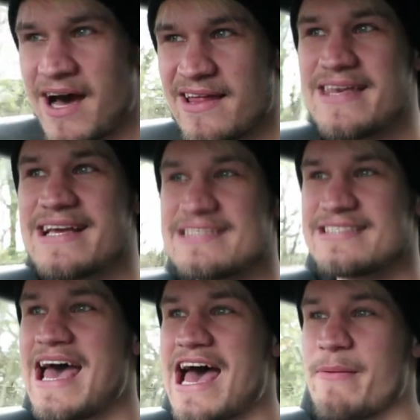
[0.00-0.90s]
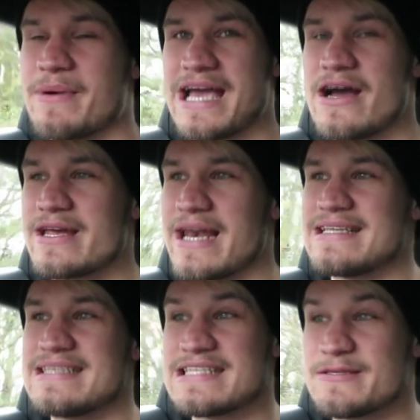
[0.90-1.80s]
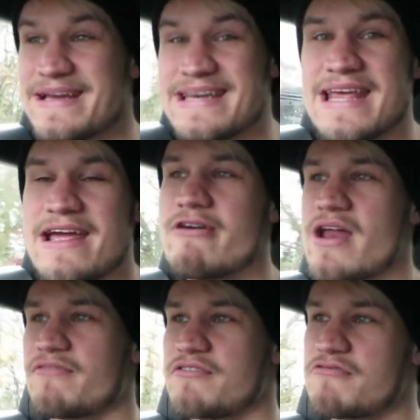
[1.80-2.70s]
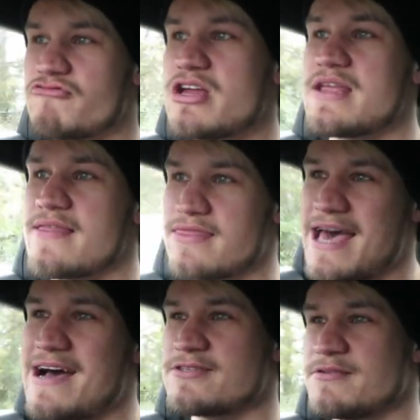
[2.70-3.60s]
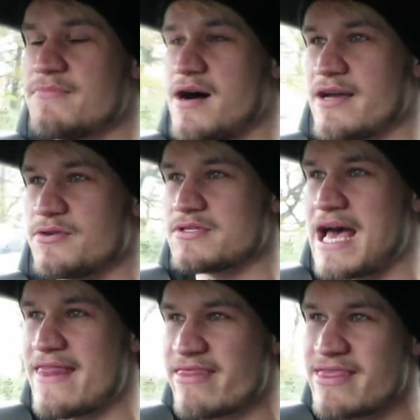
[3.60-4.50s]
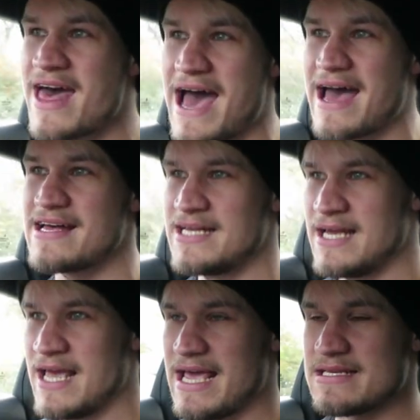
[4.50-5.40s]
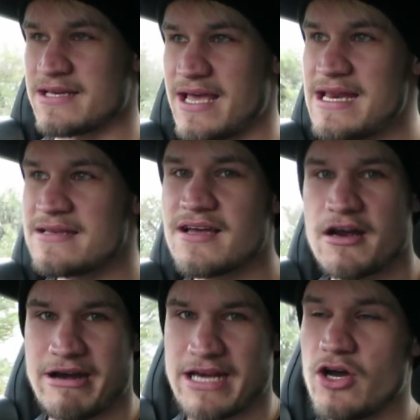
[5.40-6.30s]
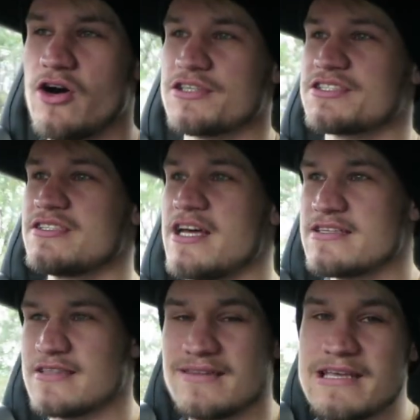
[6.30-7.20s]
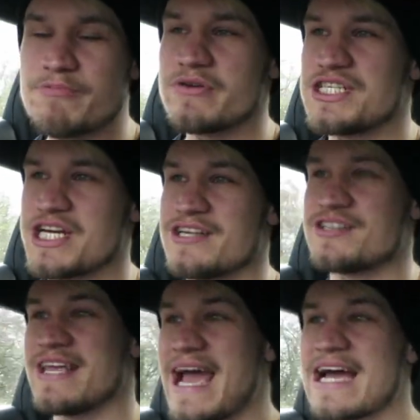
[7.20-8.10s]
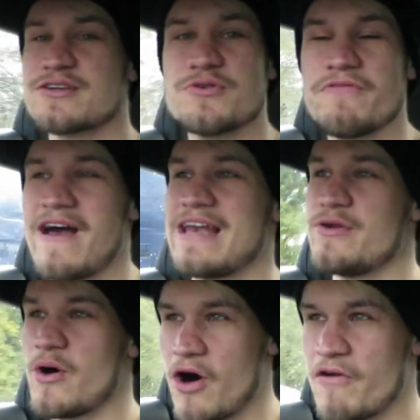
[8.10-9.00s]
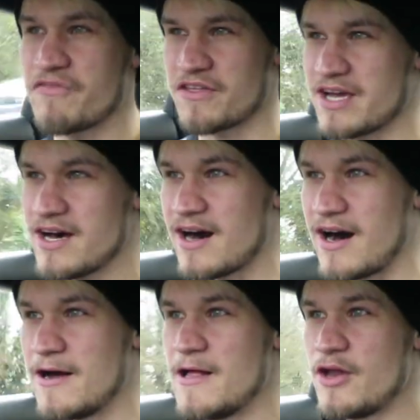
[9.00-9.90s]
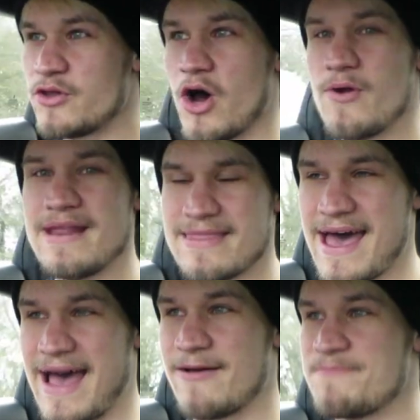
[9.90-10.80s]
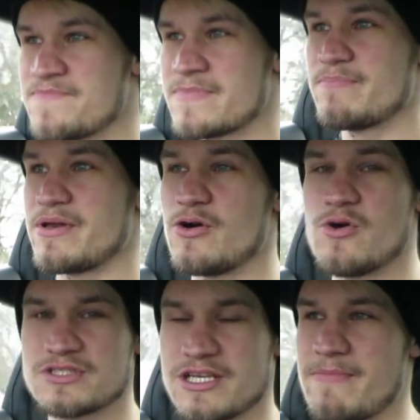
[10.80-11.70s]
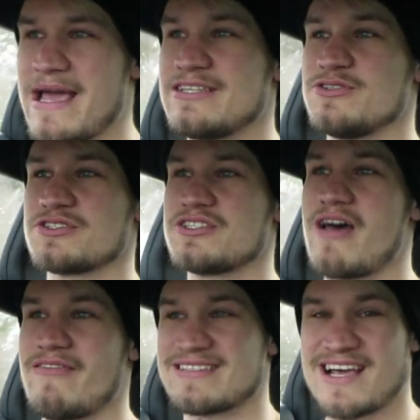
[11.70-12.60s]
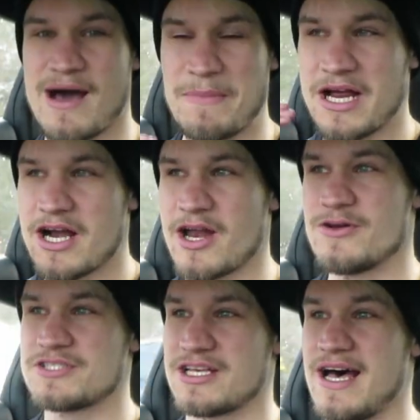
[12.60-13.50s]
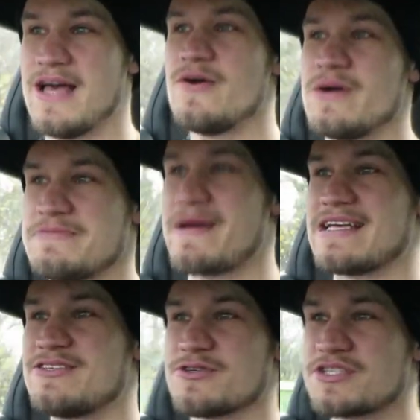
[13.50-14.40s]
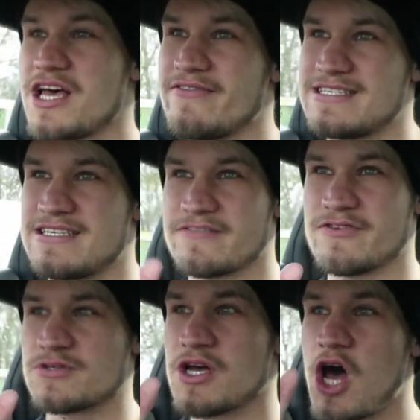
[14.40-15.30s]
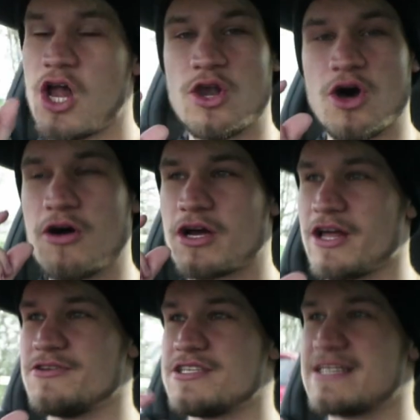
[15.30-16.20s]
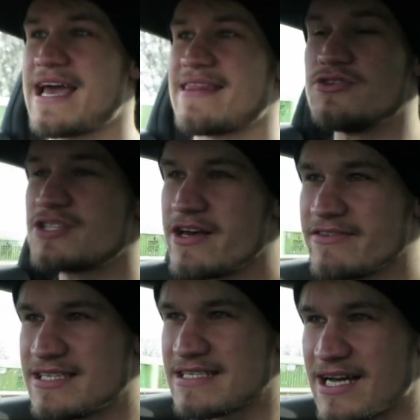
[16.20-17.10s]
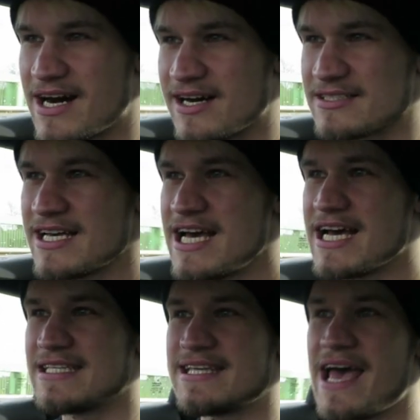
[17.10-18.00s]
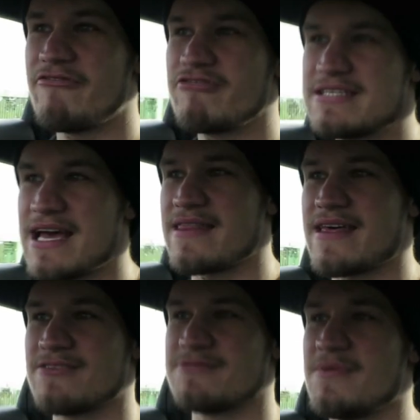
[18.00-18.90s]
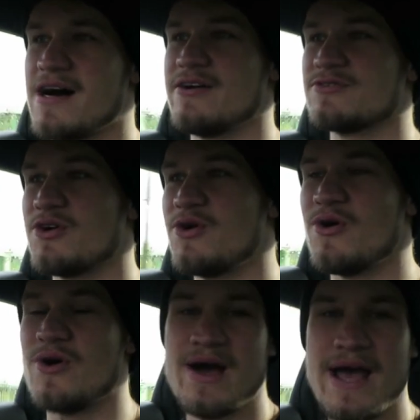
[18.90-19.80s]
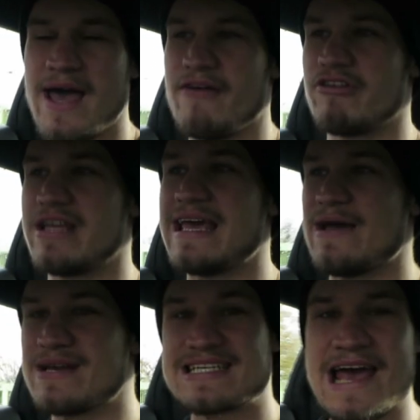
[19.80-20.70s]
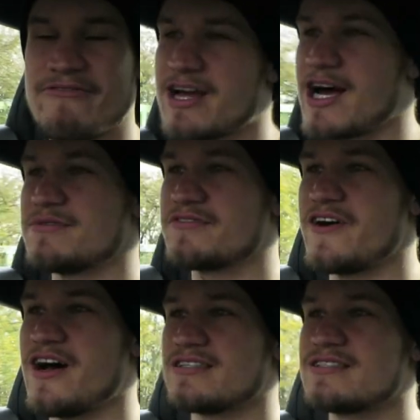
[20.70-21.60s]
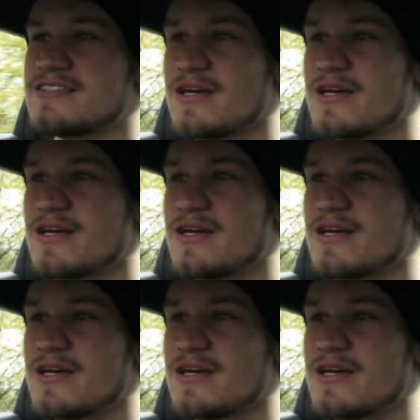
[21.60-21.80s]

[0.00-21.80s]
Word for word: I think Sam calculated it to be near enough 3,000 miles, and that is an indirect cost to the depreciation, the actual value of the car. Not only that, but it also makes your service come closer, which makes your service intervals a lot closer together. You service these cars at every 10,000 miles or every year, whichever comes first.